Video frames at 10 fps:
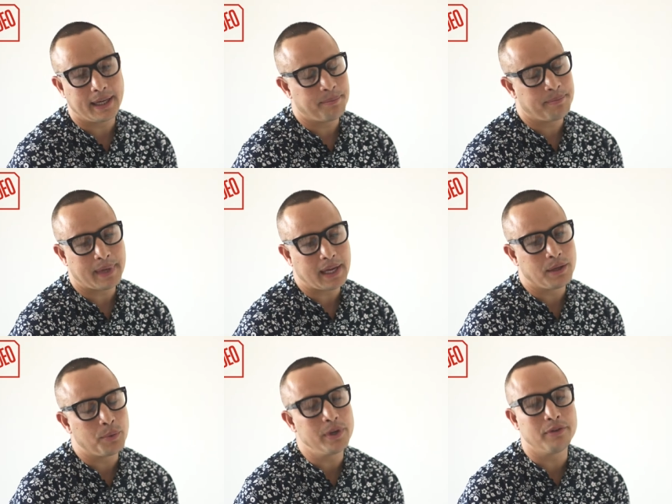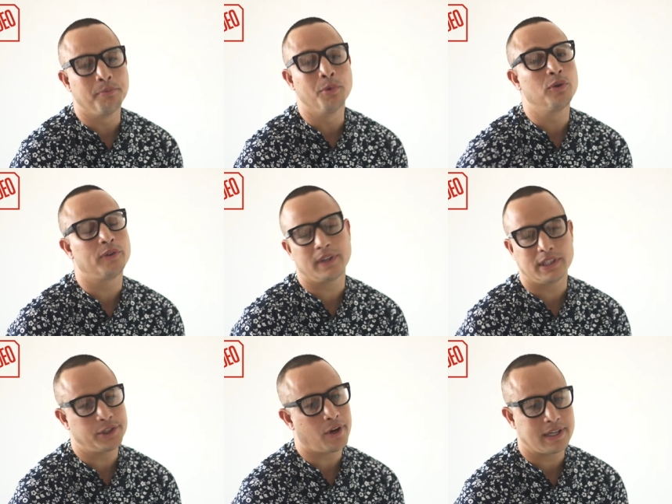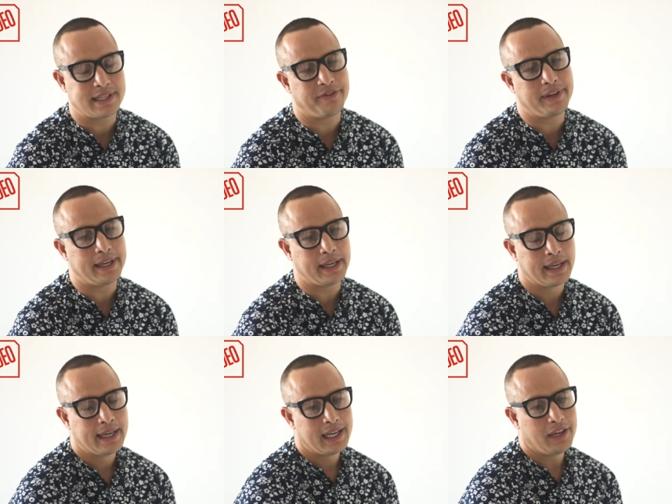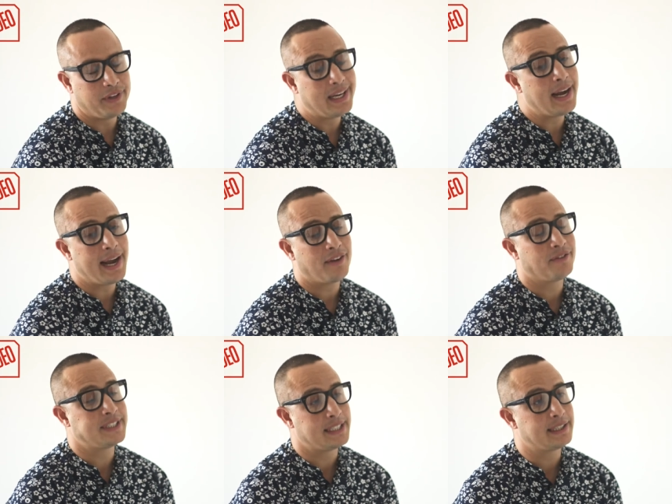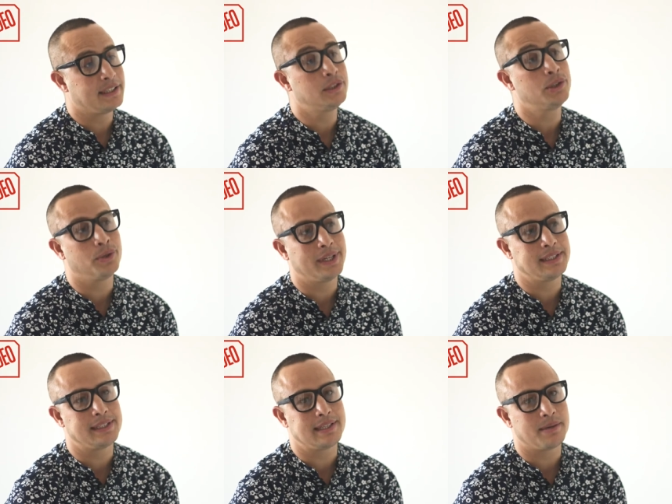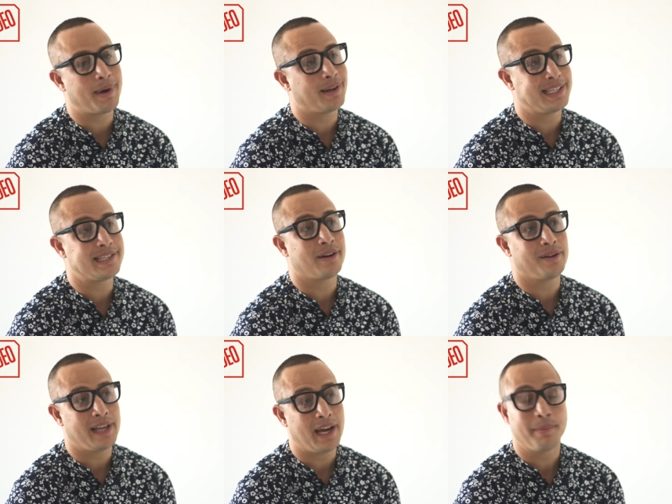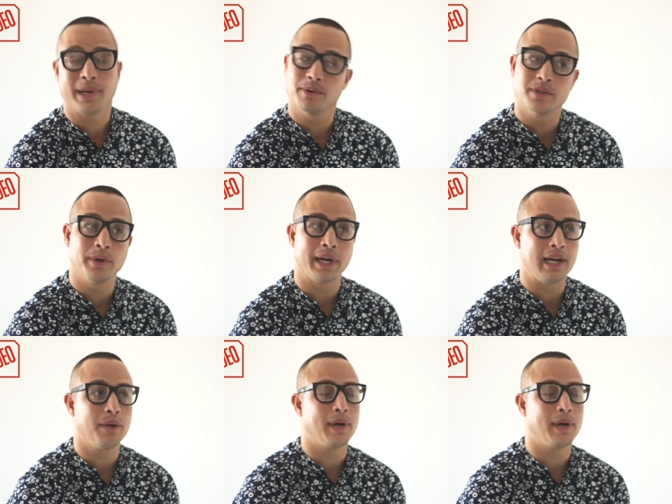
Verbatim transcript: um, you wouldn't have moved to the Sharks if you if you didn't have certain assurances about his role there. I mean, he was doing really